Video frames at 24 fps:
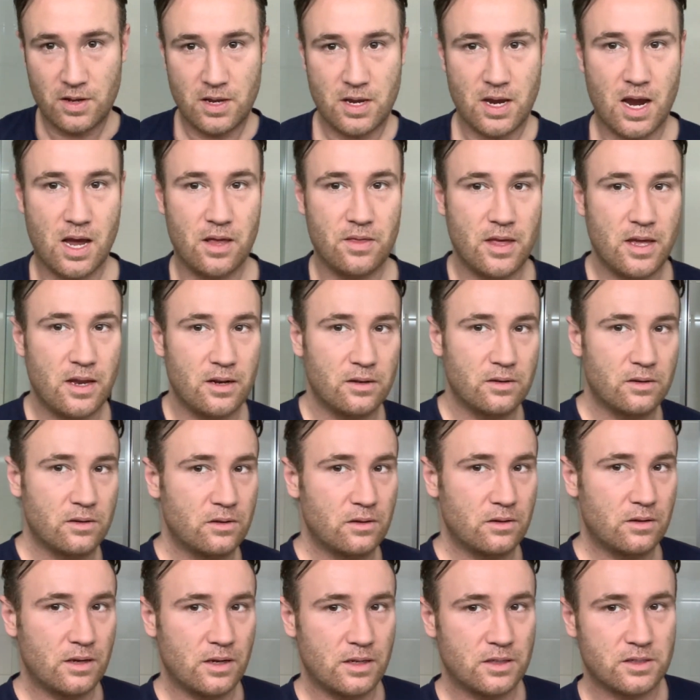and then
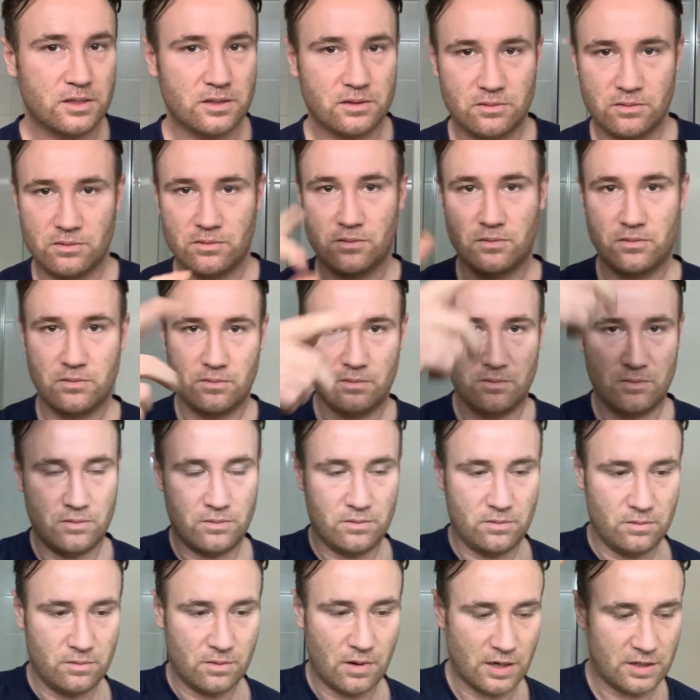
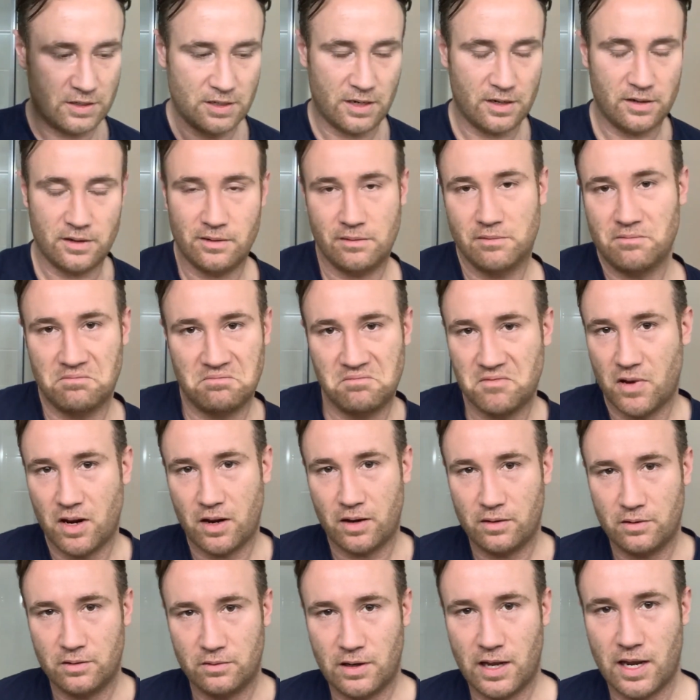I send it, like,
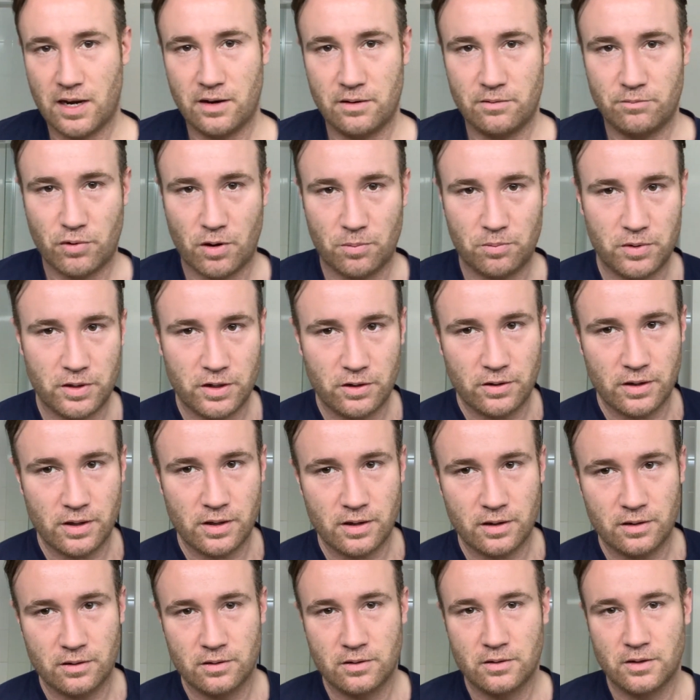edit properly or anything.